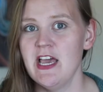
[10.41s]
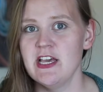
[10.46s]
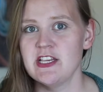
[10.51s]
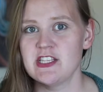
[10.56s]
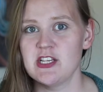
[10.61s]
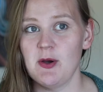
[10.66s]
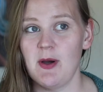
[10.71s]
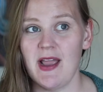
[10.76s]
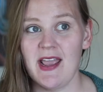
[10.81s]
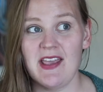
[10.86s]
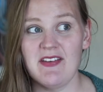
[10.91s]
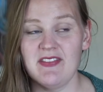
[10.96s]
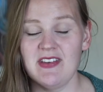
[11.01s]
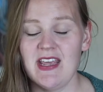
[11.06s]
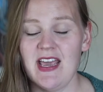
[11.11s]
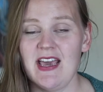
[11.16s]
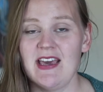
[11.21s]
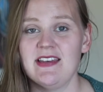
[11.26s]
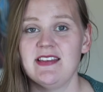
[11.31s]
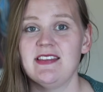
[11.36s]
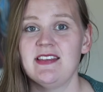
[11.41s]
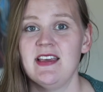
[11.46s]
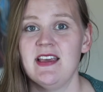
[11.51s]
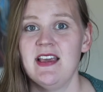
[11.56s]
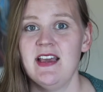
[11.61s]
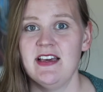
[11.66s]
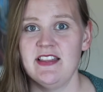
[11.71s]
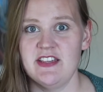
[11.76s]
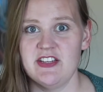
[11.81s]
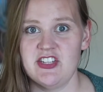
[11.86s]
So I haven't had
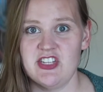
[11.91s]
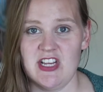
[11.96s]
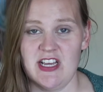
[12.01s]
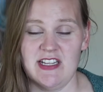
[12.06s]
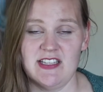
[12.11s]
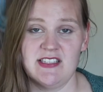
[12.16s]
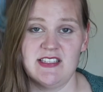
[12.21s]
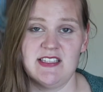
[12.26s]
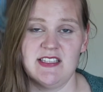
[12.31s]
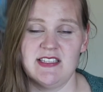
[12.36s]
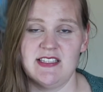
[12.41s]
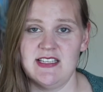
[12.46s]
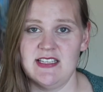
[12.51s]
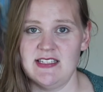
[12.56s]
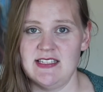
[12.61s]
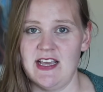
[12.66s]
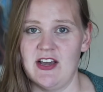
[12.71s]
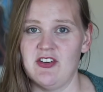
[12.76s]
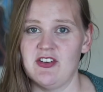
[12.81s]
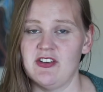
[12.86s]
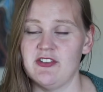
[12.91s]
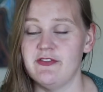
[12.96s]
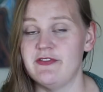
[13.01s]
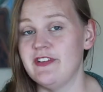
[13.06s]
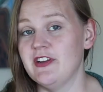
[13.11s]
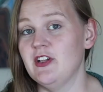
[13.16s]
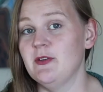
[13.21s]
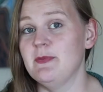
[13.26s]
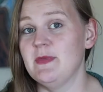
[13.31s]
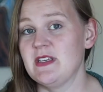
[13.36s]
the chance to sit down and
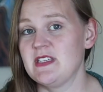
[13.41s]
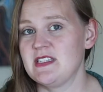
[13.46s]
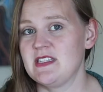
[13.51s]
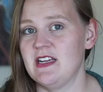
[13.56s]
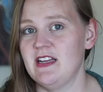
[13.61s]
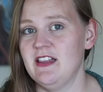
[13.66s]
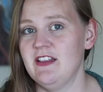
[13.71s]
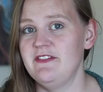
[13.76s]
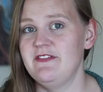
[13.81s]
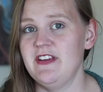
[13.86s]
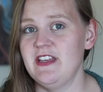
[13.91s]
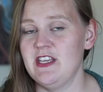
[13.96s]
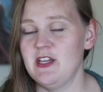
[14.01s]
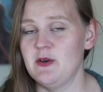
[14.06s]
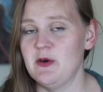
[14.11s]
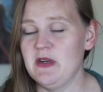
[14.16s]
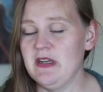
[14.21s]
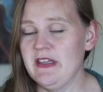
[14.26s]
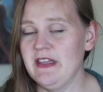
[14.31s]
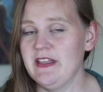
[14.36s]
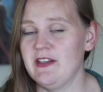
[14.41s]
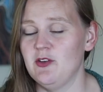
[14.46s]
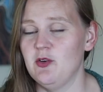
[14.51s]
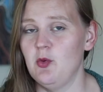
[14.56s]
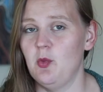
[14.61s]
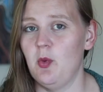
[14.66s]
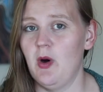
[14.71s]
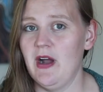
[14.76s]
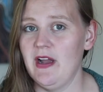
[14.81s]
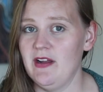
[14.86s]
film this style of video in a
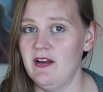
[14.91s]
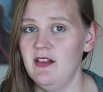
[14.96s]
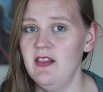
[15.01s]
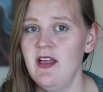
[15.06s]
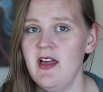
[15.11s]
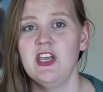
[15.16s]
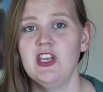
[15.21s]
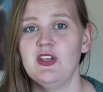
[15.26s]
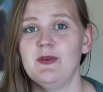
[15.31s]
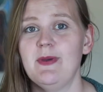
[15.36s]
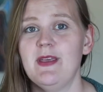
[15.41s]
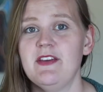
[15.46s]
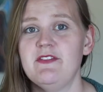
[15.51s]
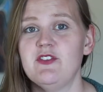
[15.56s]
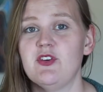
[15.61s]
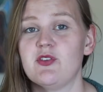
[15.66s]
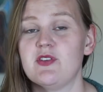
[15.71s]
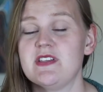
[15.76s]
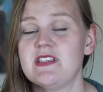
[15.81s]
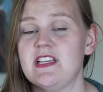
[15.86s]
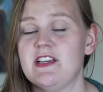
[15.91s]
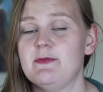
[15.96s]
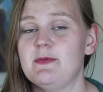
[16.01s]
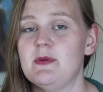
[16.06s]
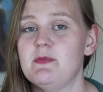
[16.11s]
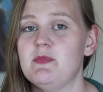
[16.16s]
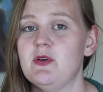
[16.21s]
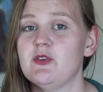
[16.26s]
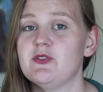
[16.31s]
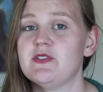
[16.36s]
little while. You may have noticed I've
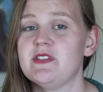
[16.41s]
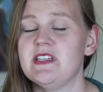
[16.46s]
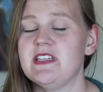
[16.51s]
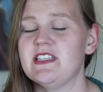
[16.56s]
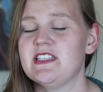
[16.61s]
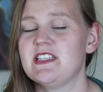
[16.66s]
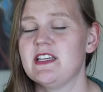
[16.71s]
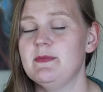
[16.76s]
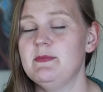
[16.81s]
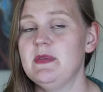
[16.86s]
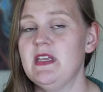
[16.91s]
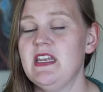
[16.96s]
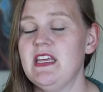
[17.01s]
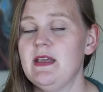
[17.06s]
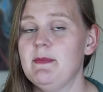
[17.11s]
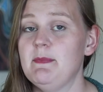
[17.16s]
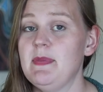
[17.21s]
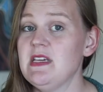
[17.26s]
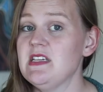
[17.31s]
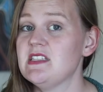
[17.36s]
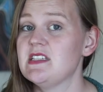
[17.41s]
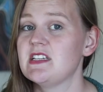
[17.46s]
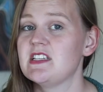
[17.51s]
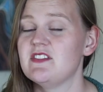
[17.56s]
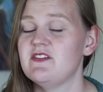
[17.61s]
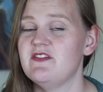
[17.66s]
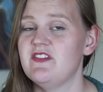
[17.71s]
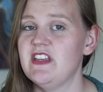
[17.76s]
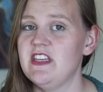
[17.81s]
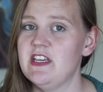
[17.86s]
been posting some knitting
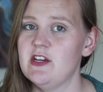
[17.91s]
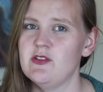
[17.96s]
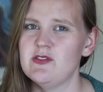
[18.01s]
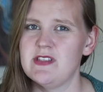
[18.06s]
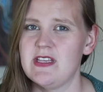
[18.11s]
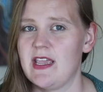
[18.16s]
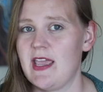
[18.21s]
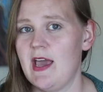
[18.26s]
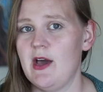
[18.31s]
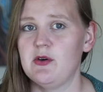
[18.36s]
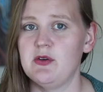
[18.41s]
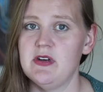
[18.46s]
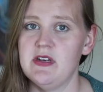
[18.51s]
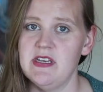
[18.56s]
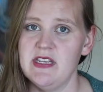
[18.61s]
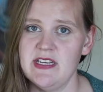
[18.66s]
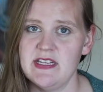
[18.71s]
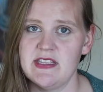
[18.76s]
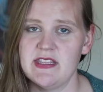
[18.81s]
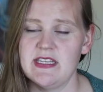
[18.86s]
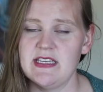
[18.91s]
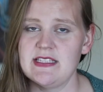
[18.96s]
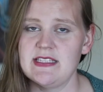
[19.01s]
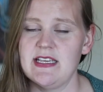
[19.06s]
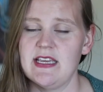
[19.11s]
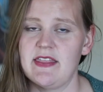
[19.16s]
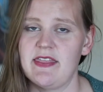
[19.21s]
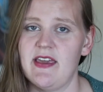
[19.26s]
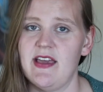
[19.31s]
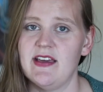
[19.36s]
basics videos, like how to knit, things
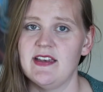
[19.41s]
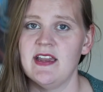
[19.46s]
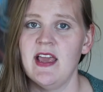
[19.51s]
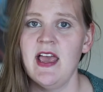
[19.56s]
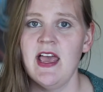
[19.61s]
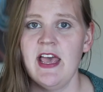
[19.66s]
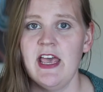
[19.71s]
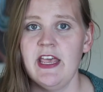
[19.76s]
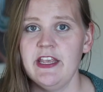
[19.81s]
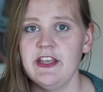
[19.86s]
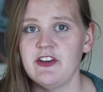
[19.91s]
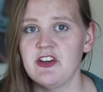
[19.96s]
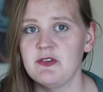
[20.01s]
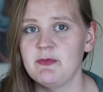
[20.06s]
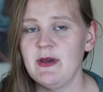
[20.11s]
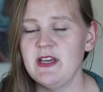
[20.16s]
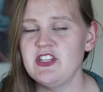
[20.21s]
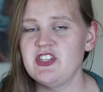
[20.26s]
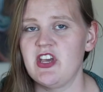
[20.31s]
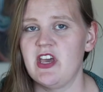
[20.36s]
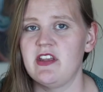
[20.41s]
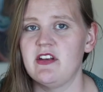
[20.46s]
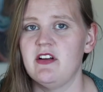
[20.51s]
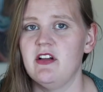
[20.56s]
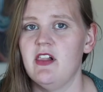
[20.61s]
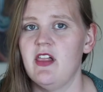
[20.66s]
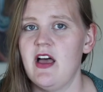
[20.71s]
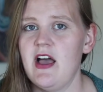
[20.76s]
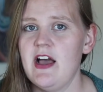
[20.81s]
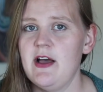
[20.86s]
like that, here on my
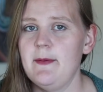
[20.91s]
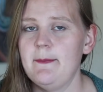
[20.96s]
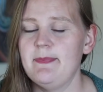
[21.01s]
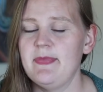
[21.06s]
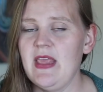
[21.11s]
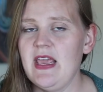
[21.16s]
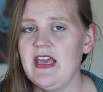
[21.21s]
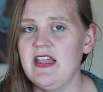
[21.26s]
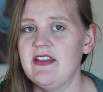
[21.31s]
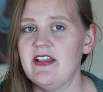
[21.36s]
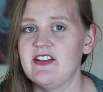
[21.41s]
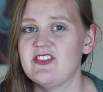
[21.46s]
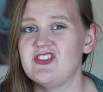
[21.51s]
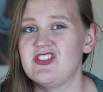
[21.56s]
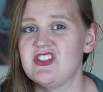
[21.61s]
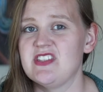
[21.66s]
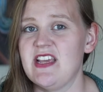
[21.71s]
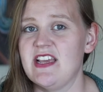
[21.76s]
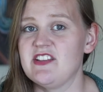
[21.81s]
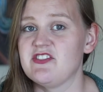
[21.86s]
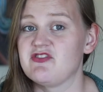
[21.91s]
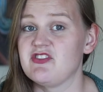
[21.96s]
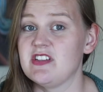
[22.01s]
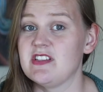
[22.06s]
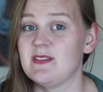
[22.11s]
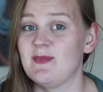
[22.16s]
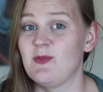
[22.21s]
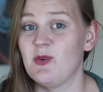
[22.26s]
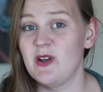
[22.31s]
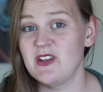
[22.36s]
channel, and that's just answering
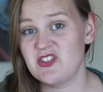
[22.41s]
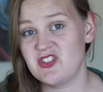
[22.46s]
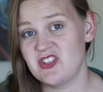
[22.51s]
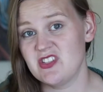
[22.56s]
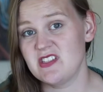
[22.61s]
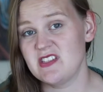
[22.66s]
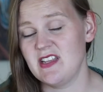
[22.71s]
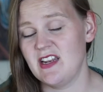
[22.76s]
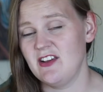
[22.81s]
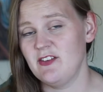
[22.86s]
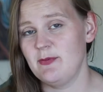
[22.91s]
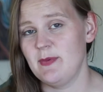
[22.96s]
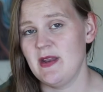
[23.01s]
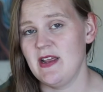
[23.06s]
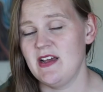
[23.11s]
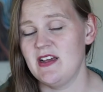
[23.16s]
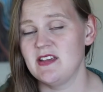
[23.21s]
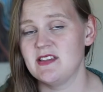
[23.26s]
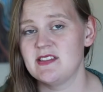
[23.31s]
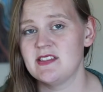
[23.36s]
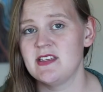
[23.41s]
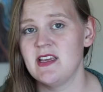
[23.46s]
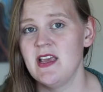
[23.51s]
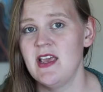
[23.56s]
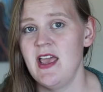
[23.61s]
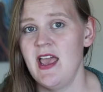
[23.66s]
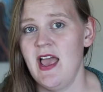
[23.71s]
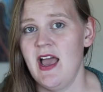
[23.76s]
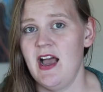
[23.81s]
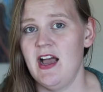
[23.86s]
some questions that I've been asked
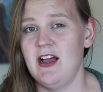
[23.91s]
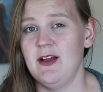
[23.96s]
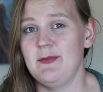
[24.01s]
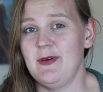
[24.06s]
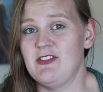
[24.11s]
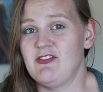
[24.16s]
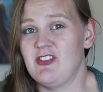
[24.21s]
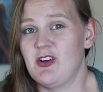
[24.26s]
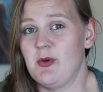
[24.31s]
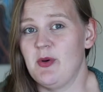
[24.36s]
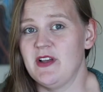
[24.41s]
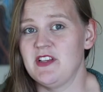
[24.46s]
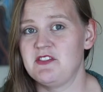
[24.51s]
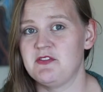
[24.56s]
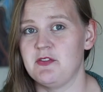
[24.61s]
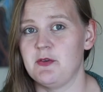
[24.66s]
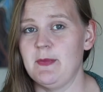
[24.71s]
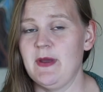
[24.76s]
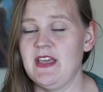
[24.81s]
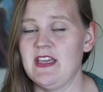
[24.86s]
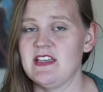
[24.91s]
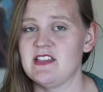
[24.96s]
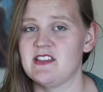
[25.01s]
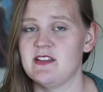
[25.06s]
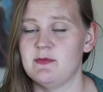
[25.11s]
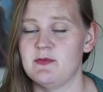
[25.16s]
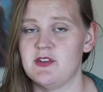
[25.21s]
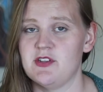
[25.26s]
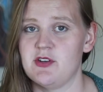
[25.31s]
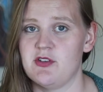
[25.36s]
and requests for making
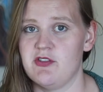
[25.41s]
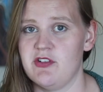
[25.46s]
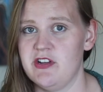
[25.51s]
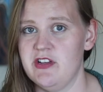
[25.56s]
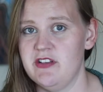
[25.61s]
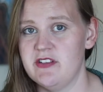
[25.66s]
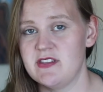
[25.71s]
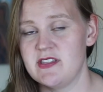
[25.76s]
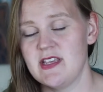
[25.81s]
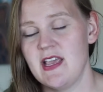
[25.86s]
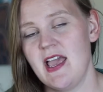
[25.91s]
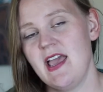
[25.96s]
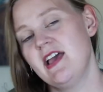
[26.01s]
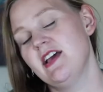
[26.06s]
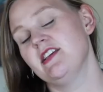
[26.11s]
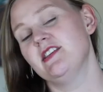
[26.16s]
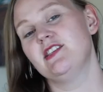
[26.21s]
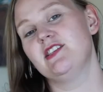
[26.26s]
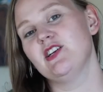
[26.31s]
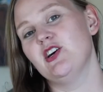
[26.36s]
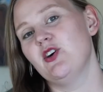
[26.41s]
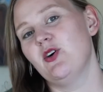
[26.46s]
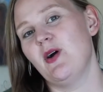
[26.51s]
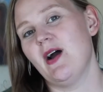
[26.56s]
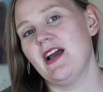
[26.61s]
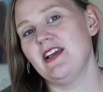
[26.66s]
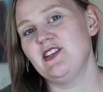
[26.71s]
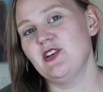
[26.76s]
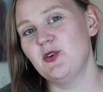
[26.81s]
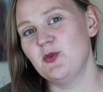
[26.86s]
some tutorials. So
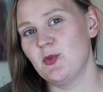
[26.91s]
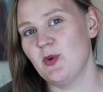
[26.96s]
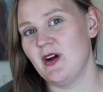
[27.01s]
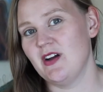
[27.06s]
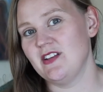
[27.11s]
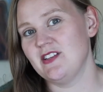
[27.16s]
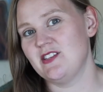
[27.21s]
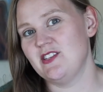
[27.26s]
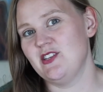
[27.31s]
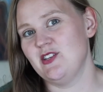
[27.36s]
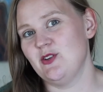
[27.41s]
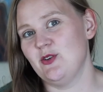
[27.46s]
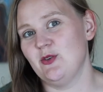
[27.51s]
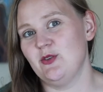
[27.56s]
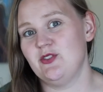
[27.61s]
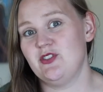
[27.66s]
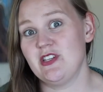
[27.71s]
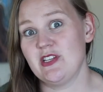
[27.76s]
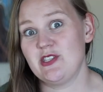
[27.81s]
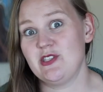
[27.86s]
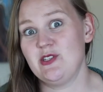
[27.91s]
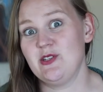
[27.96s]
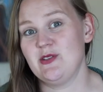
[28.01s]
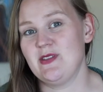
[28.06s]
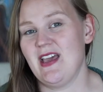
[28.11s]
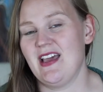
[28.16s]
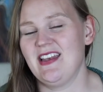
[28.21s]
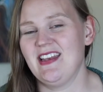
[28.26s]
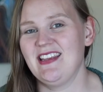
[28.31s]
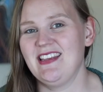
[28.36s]
I don't want to just do
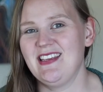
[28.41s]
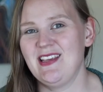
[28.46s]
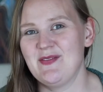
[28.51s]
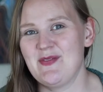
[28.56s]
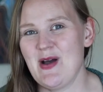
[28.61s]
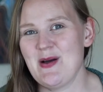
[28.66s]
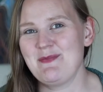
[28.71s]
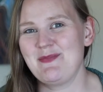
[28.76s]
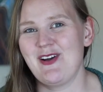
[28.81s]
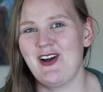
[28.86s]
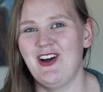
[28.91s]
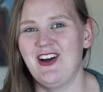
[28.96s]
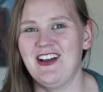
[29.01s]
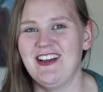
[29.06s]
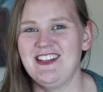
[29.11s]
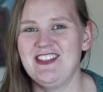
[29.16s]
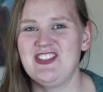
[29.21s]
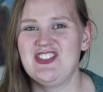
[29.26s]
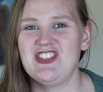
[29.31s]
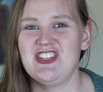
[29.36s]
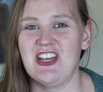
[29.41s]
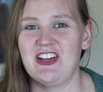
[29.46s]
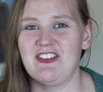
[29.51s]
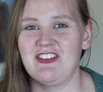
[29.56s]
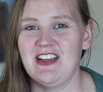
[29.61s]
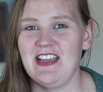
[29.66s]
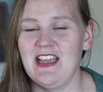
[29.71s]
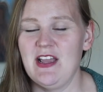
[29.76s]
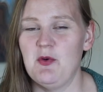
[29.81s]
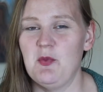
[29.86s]
that and give up on
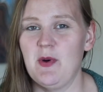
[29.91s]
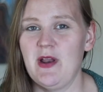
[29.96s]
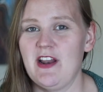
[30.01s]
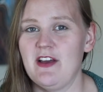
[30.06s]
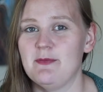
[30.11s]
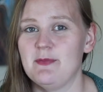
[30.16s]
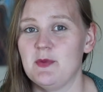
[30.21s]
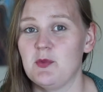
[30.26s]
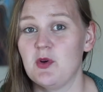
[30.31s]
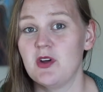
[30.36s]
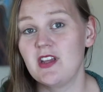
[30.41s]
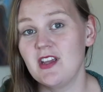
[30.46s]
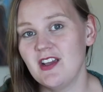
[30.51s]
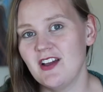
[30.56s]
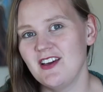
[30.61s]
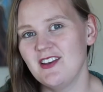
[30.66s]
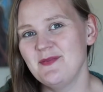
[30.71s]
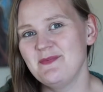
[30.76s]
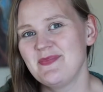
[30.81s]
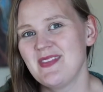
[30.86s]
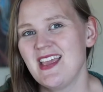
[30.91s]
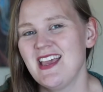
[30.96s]
sharing what I've been working on.